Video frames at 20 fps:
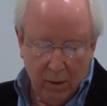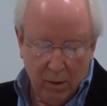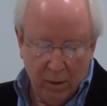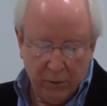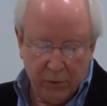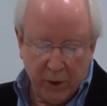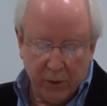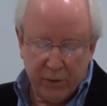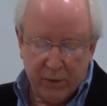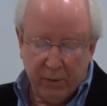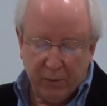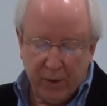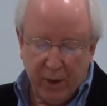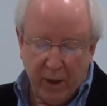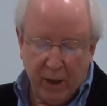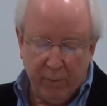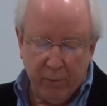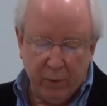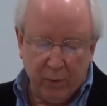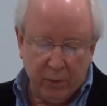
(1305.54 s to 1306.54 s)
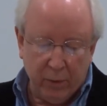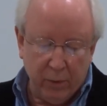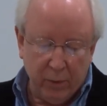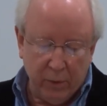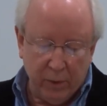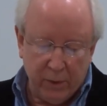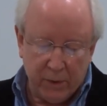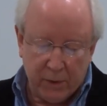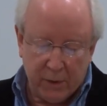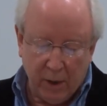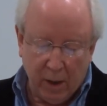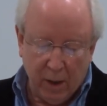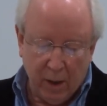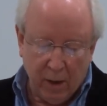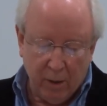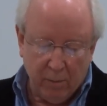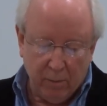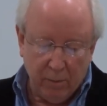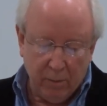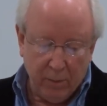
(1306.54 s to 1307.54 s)
Joseph Campbell, who is,
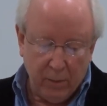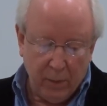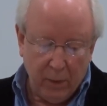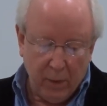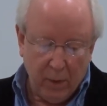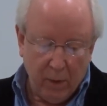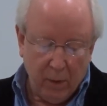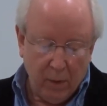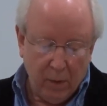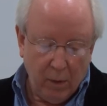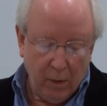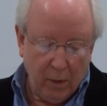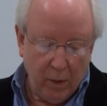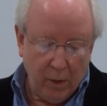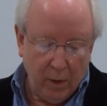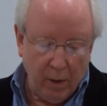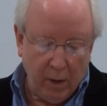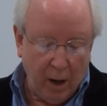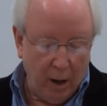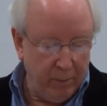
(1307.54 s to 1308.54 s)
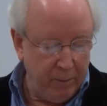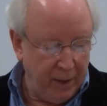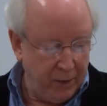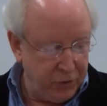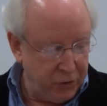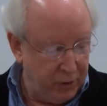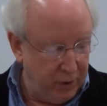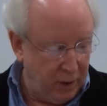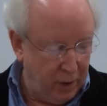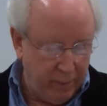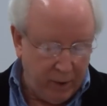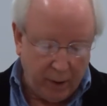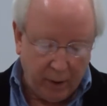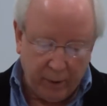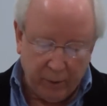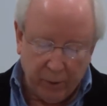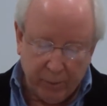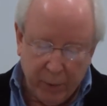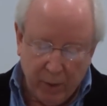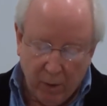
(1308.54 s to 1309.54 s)
um, I'll mention him in
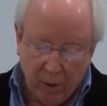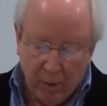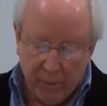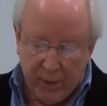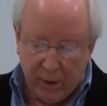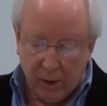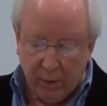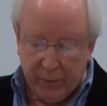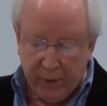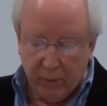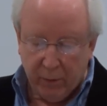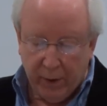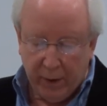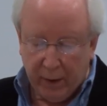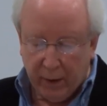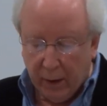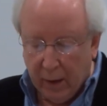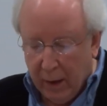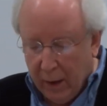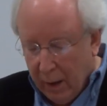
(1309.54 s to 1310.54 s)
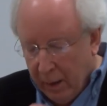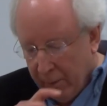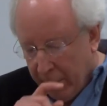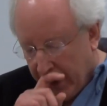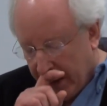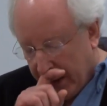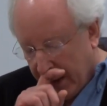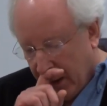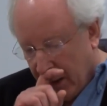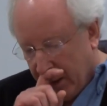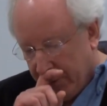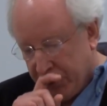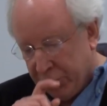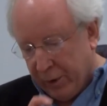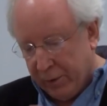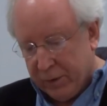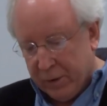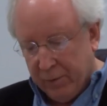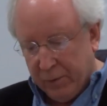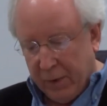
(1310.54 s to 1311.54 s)
another poem that I'll be reading, but um,
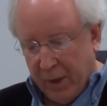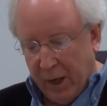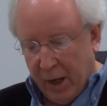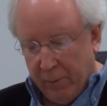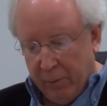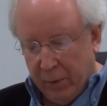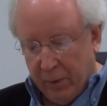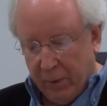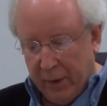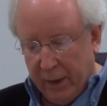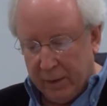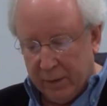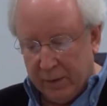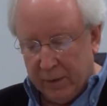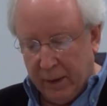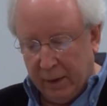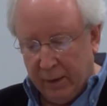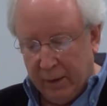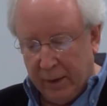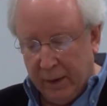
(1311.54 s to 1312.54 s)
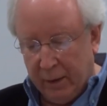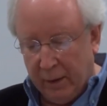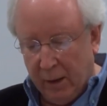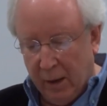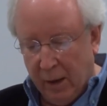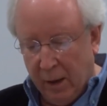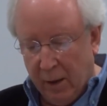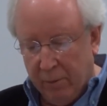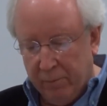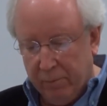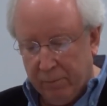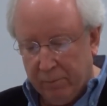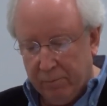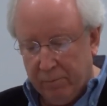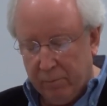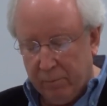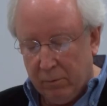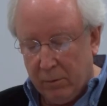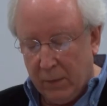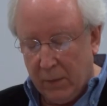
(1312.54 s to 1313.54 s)
Joseph Campbell has said that, um,
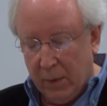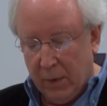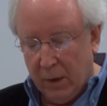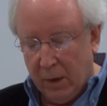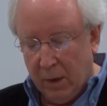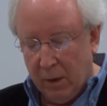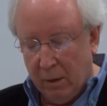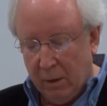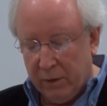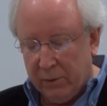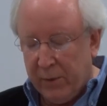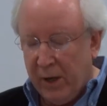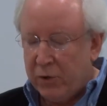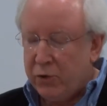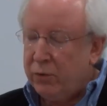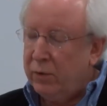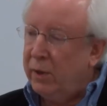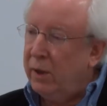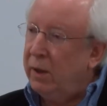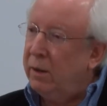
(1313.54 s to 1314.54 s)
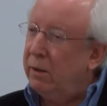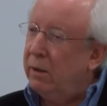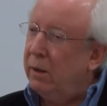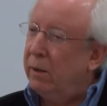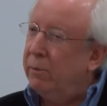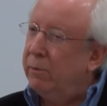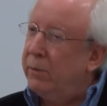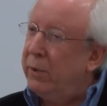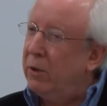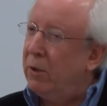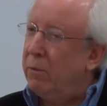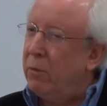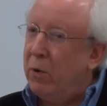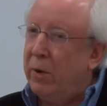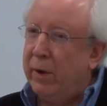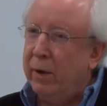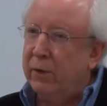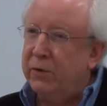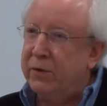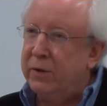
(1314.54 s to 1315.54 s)
uh, especially in the Bill
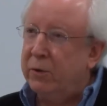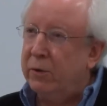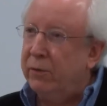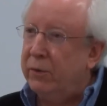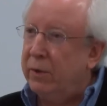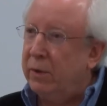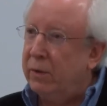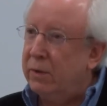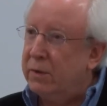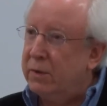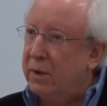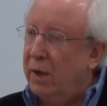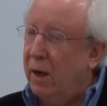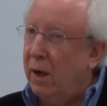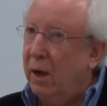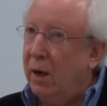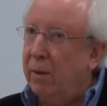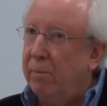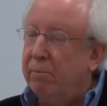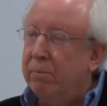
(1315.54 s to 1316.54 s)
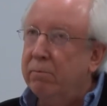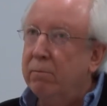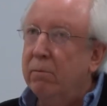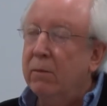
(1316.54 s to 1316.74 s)
Moyers interviews, um,